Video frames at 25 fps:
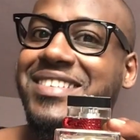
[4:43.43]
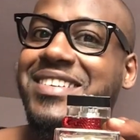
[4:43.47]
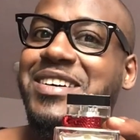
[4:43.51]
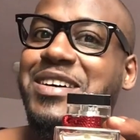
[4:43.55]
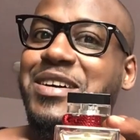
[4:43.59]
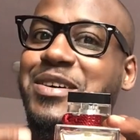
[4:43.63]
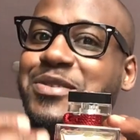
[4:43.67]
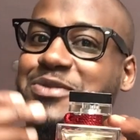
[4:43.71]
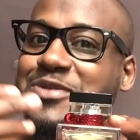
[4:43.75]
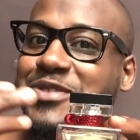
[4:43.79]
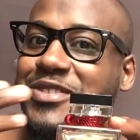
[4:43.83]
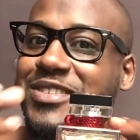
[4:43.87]

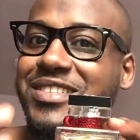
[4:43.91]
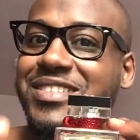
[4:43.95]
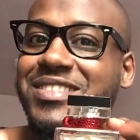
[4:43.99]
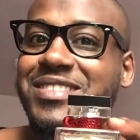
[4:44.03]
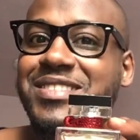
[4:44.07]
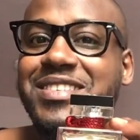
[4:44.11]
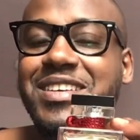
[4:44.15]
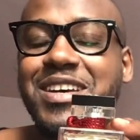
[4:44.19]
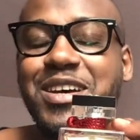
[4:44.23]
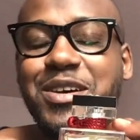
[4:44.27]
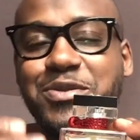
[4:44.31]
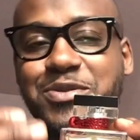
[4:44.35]
after
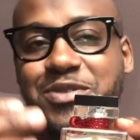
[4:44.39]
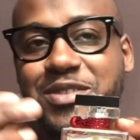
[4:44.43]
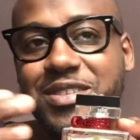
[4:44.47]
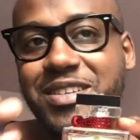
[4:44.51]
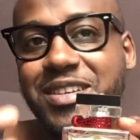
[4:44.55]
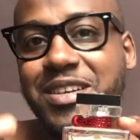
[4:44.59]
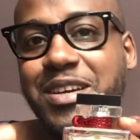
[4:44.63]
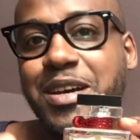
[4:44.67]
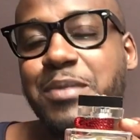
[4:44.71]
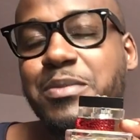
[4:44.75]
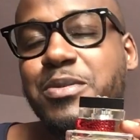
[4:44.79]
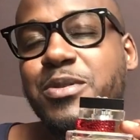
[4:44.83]
after a
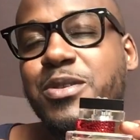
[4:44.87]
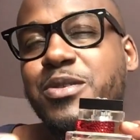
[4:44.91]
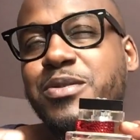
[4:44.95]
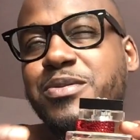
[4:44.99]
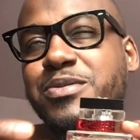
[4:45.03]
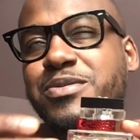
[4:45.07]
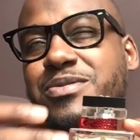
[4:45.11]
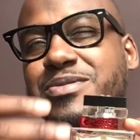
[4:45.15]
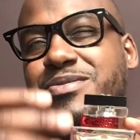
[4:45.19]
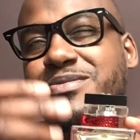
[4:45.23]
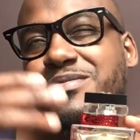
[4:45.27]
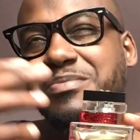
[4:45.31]
couple
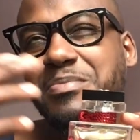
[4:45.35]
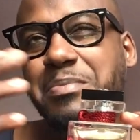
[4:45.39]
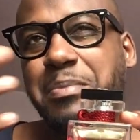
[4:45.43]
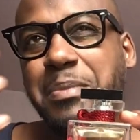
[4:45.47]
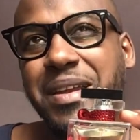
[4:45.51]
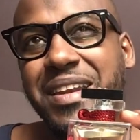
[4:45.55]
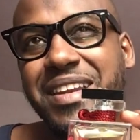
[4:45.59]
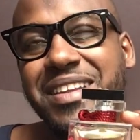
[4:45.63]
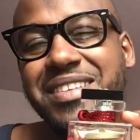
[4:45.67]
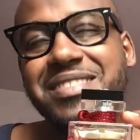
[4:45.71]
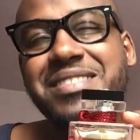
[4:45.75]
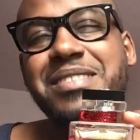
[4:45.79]
of
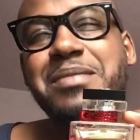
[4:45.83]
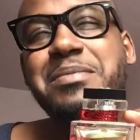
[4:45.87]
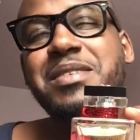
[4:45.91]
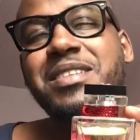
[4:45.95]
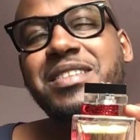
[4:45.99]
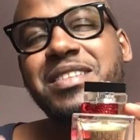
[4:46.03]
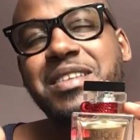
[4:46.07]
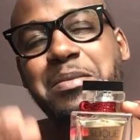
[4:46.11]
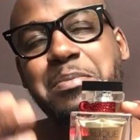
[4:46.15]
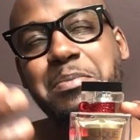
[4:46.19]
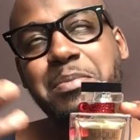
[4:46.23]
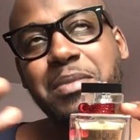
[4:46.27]
minutes i mean
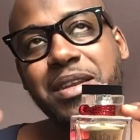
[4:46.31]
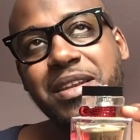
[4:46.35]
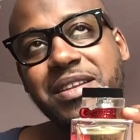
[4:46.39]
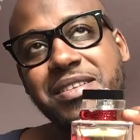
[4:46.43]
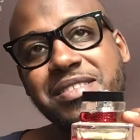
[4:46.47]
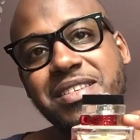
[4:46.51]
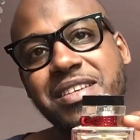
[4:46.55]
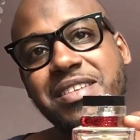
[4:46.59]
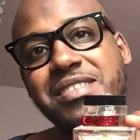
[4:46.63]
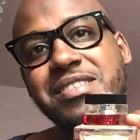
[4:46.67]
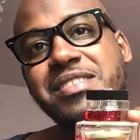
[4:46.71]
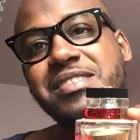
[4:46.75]
10
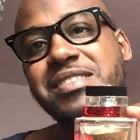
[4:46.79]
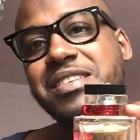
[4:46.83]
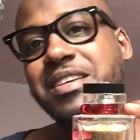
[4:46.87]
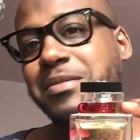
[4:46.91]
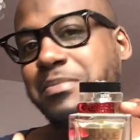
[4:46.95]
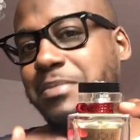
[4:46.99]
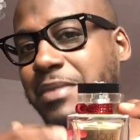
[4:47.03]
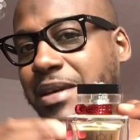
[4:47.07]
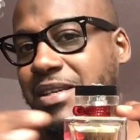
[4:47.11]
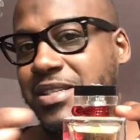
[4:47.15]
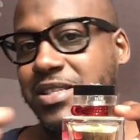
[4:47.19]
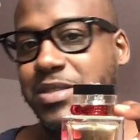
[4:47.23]
minutes as i said
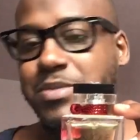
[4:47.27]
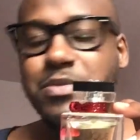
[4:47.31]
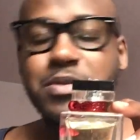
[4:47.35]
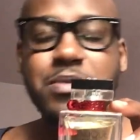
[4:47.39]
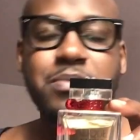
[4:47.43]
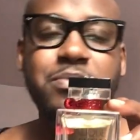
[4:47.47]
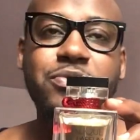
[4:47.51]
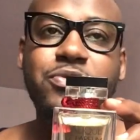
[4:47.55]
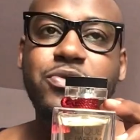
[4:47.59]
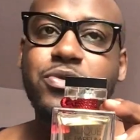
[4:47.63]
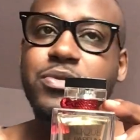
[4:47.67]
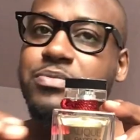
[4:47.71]

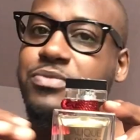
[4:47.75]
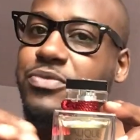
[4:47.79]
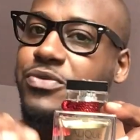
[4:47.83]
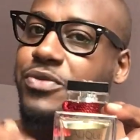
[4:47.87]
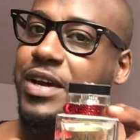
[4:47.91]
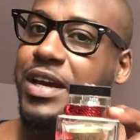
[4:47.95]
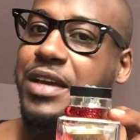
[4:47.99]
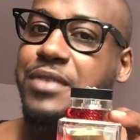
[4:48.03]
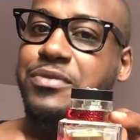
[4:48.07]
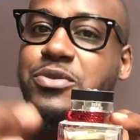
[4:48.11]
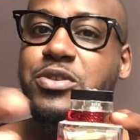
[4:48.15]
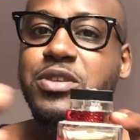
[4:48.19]
maximum from
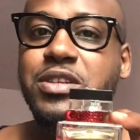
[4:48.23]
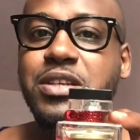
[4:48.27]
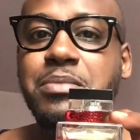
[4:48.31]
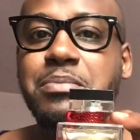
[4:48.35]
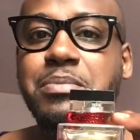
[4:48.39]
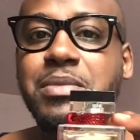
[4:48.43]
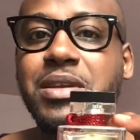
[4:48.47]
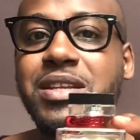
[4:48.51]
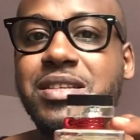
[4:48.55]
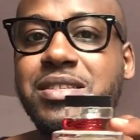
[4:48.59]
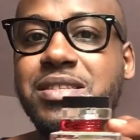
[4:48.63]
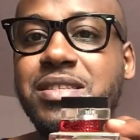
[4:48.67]
5 to 10
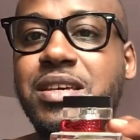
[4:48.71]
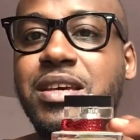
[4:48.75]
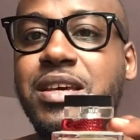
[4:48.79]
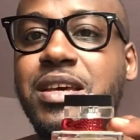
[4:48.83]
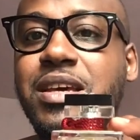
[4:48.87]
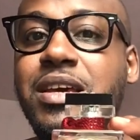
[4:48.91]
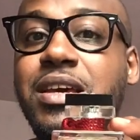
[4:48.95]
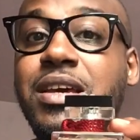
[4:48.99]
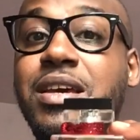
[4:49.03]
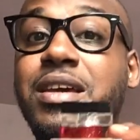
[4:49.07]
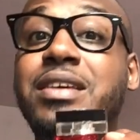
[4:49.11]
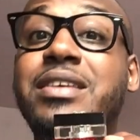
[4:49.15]
minutes
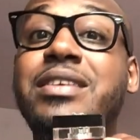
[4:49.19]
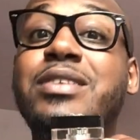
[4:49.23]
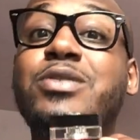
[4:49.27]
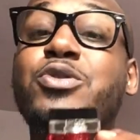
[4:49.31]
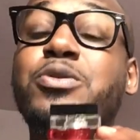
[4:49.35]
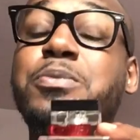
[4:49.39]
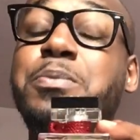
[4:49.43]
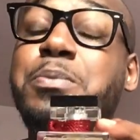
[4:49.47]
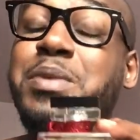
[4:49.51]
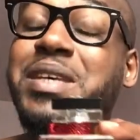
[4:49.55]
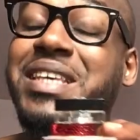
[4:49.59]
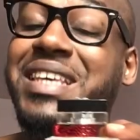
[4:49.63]
you
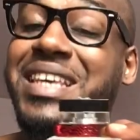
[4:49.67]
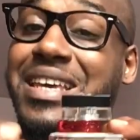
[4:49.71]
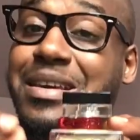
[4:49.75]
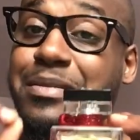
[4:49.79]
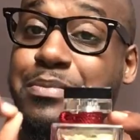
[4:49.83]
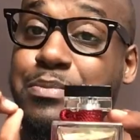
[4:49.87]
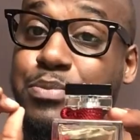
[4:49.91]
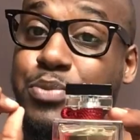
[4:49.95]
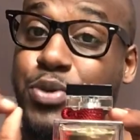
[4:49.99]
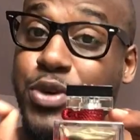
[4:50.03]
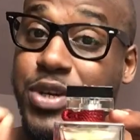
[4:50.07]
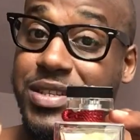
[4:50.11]
will be
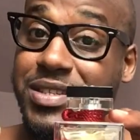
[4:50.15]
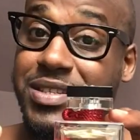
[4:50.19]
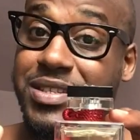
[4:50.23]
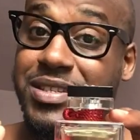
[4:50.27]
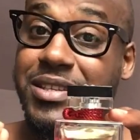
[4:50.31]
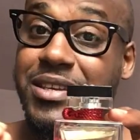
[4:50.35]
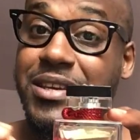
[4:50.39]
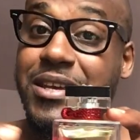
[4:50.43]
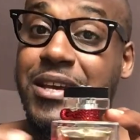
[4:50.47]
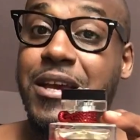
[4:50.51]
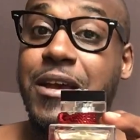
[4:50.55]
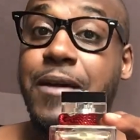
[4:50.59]

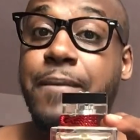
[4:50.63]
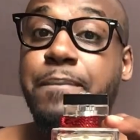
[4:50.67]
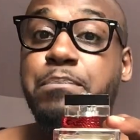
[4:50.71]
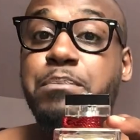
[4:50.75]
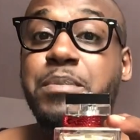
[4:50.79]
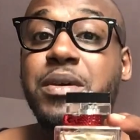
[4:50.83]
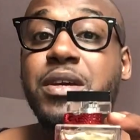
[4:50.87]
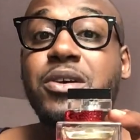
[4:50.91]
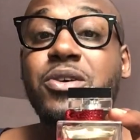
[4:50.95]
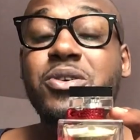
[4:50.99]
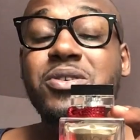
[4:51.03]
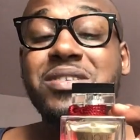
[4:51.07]
impressed
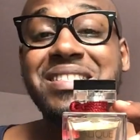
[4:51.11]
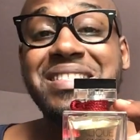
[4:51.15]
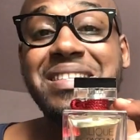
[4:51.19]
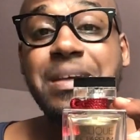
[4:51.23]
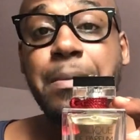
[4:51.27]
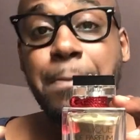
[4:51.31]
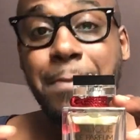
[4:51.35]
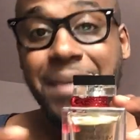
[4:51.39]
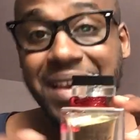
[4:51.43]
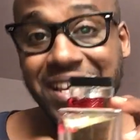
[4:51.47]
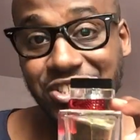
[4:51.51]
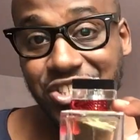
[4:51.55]
because the
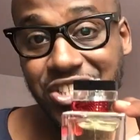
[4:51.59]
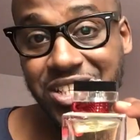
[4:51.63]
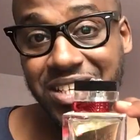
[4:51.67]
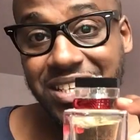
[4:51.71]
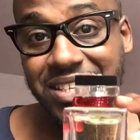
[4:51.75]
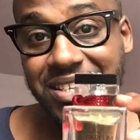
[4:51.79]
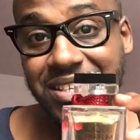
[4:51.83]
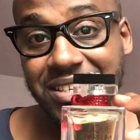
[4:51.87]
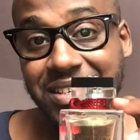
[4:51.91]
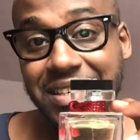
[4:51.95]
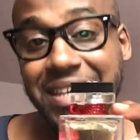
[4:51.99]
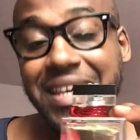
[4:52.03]

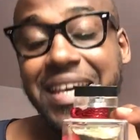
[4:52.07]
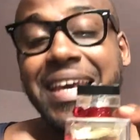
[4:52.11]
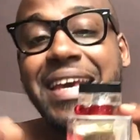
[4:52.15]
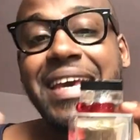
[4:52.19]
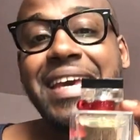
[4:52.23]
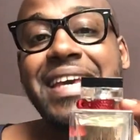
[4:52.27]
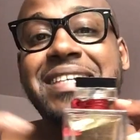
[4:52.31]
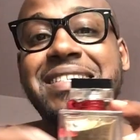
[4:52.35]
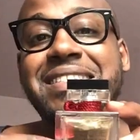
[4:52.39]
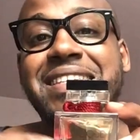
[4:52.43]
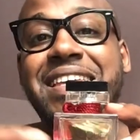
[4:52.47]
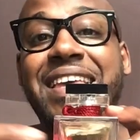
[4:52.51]
magic
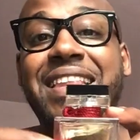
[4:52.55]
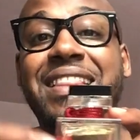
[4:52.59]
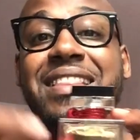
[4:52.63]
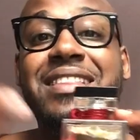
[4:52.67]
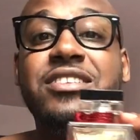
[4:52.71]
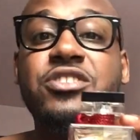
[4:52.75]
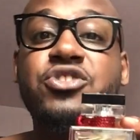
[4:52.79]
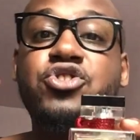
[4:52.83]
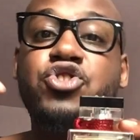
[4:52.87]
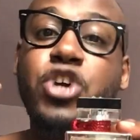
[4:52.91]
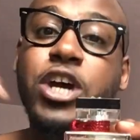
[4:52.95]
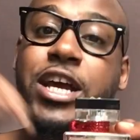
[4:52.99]
is in
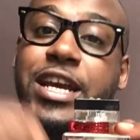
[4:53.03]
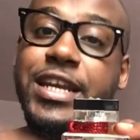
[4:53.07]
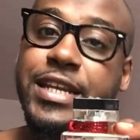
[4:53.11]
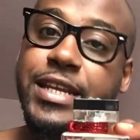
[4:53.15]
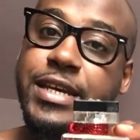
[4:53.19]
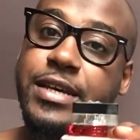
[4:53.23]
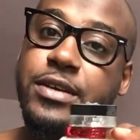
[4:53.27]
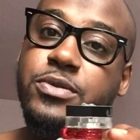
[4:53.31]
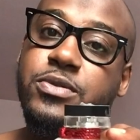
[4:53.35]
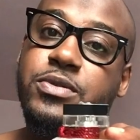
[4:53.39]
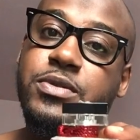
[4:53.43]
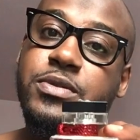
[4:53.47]
the dry
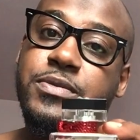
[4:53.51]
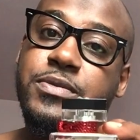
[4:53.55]
down.